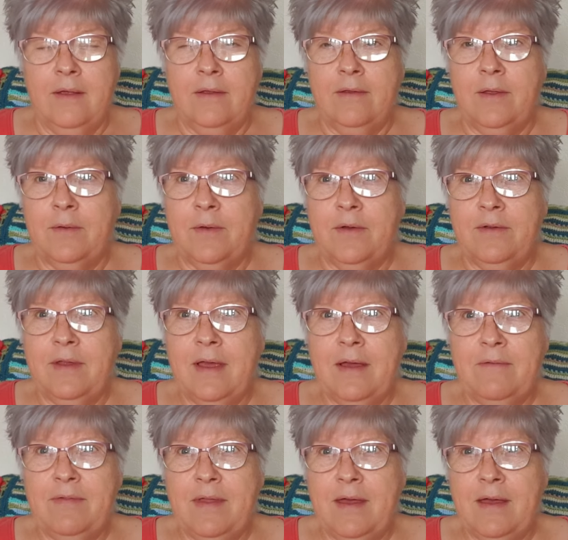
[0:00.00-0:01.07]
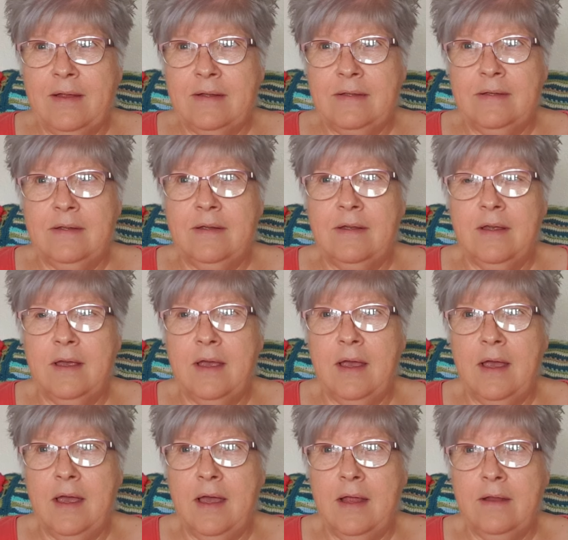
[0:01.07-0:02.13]
So I'm going to have that
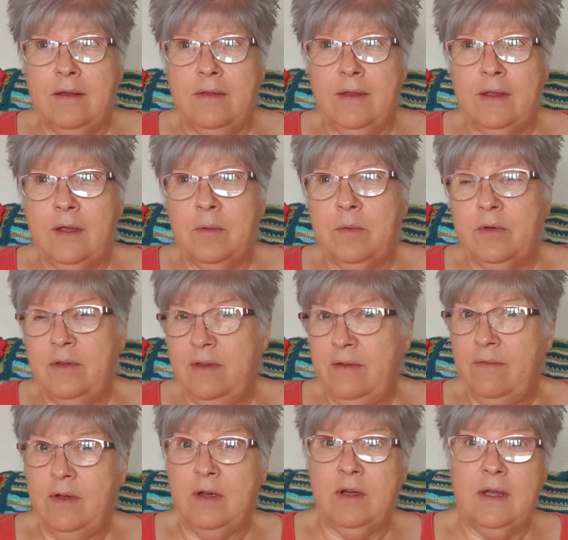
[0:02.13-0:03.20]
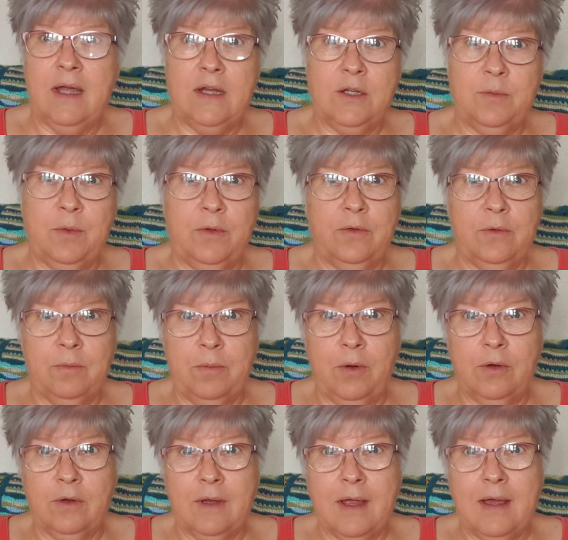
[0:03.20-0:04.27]
and I think I'm going to see if I can catch up on some
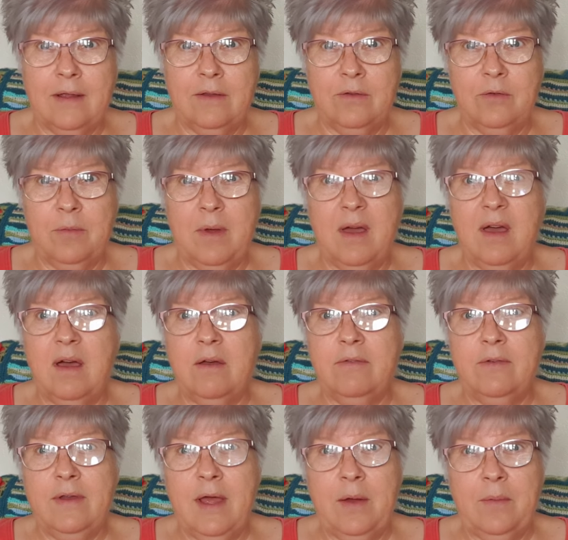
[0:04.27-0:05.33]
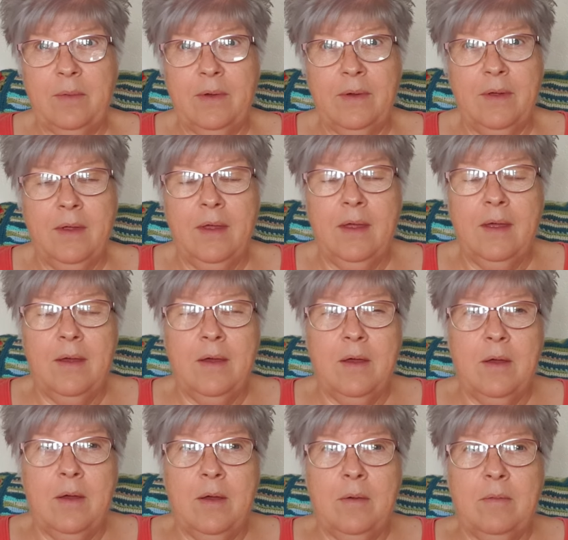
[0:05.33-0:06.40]
podcasts for about half an hour
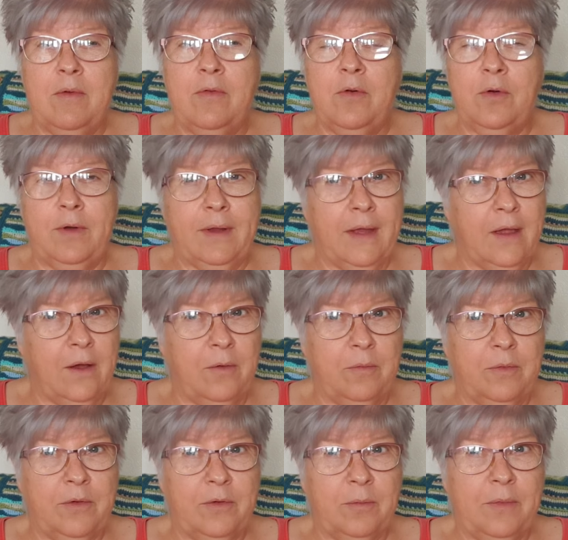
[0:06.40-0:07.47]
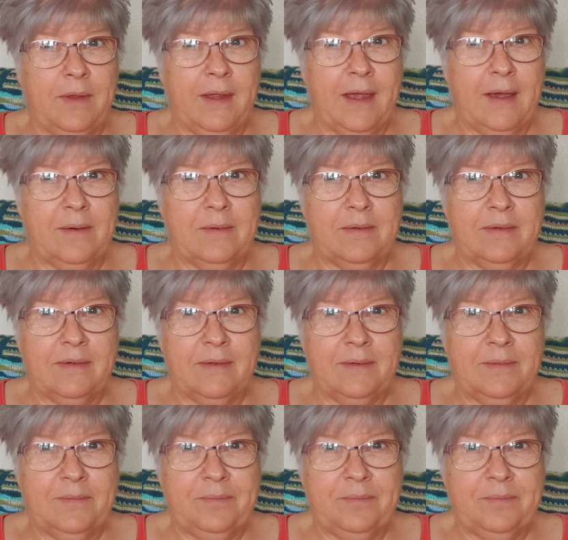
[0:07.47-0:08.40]
before I get on with something else.